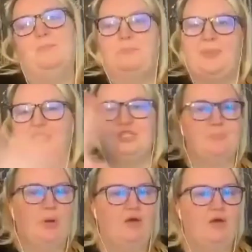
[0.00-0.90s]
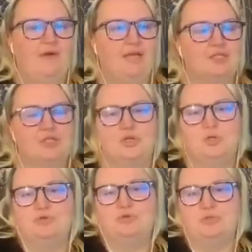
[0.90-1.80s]
picture perfect and
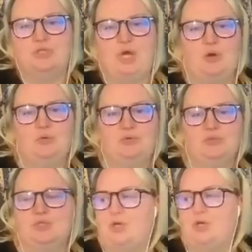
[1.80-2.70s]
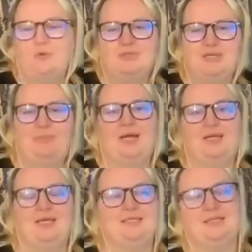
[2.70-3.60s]
neutral tones and cozy
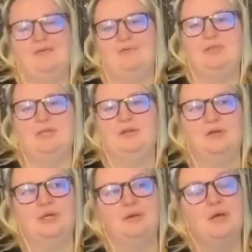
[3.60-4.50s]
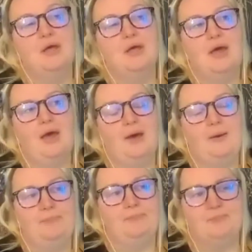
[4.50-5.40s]
blankets and everything looking
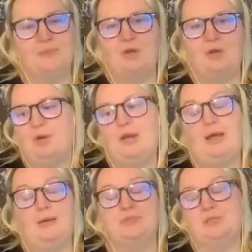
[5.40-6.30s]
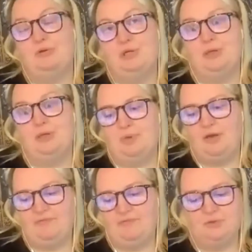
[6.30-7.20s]
you know, absolutely looking
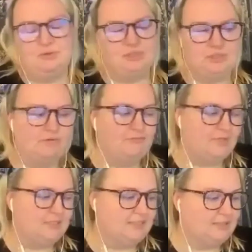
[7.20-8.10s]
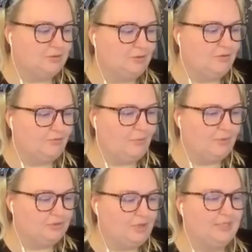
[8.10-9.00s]
perfect, which is obviously sort of what we're
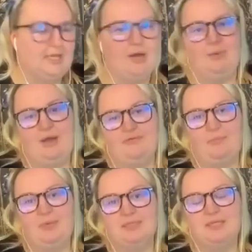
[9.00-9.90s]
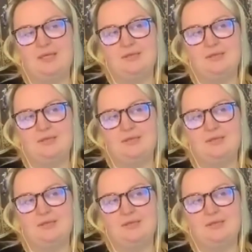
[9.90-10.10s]
trying to get away from, is that